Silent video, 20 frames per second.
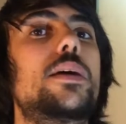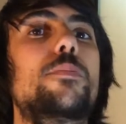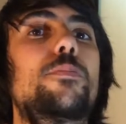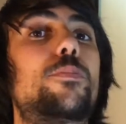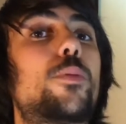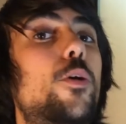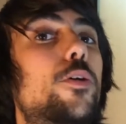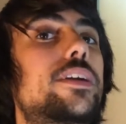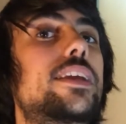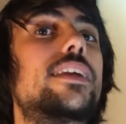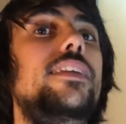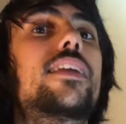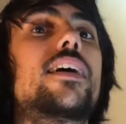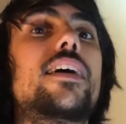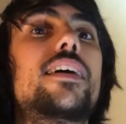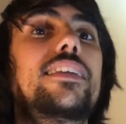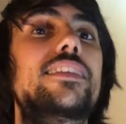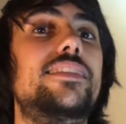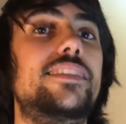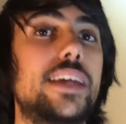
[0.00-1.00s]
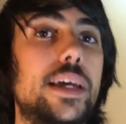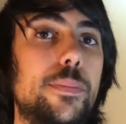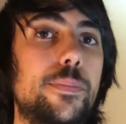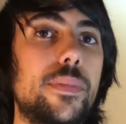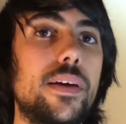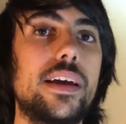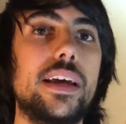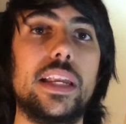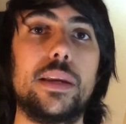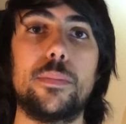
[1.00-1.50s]
important tip,
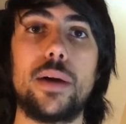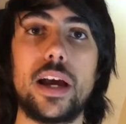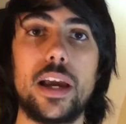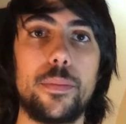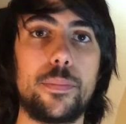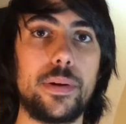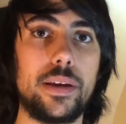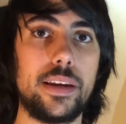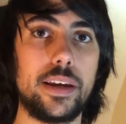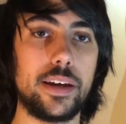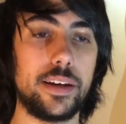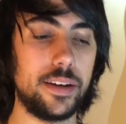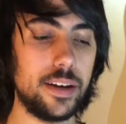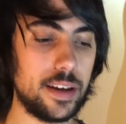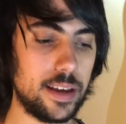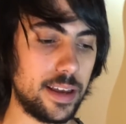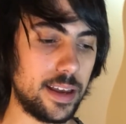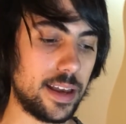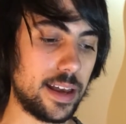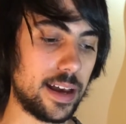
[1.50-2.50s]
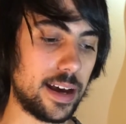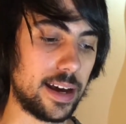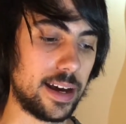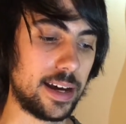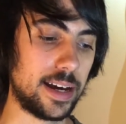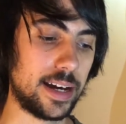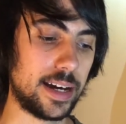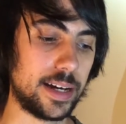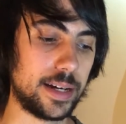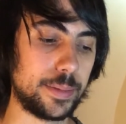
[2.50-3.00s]
in my opinion.
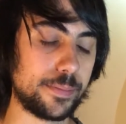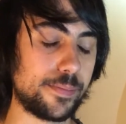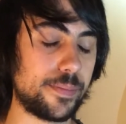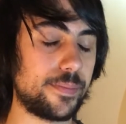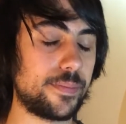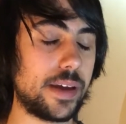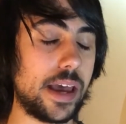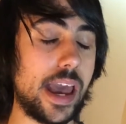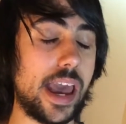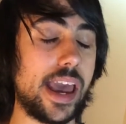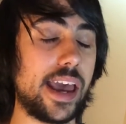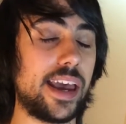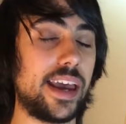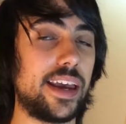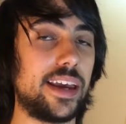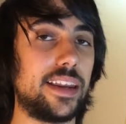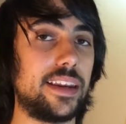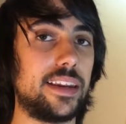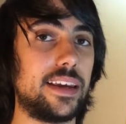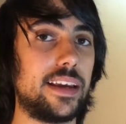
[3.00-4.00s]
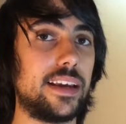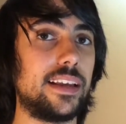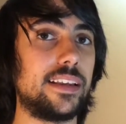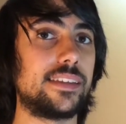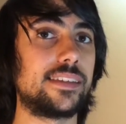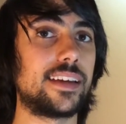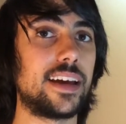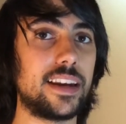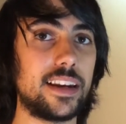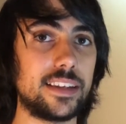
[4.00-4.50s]
Uh, and
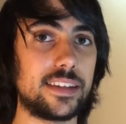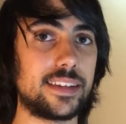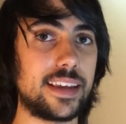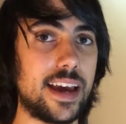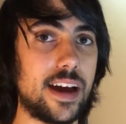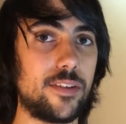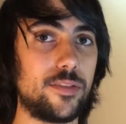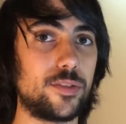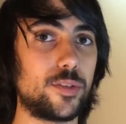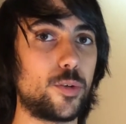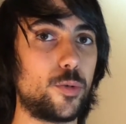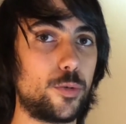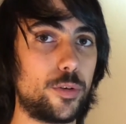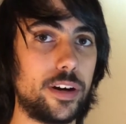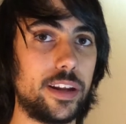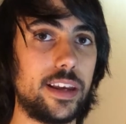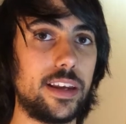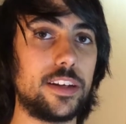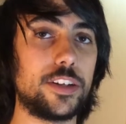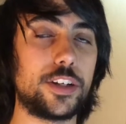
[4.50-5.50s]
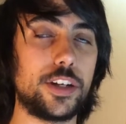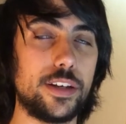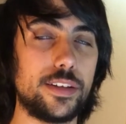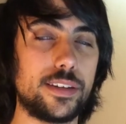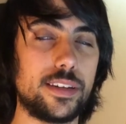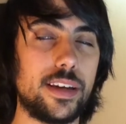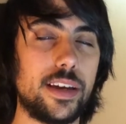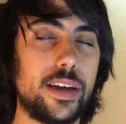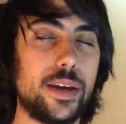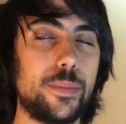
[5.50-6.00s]
it's gonna sound corny and
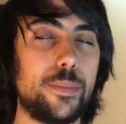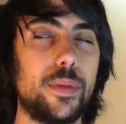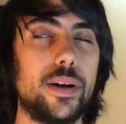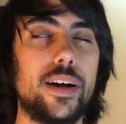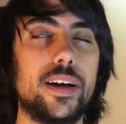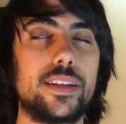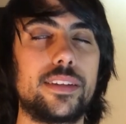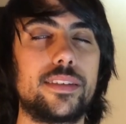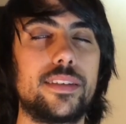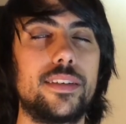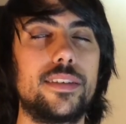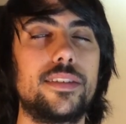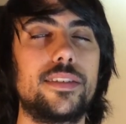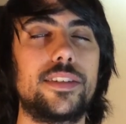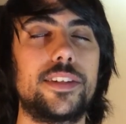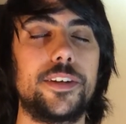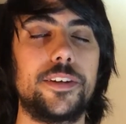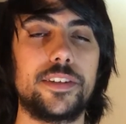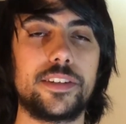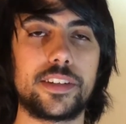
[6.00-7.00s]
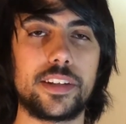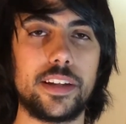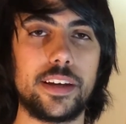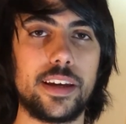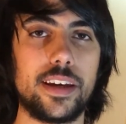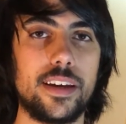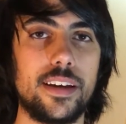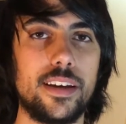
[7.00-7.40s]
cheesy, but seriously,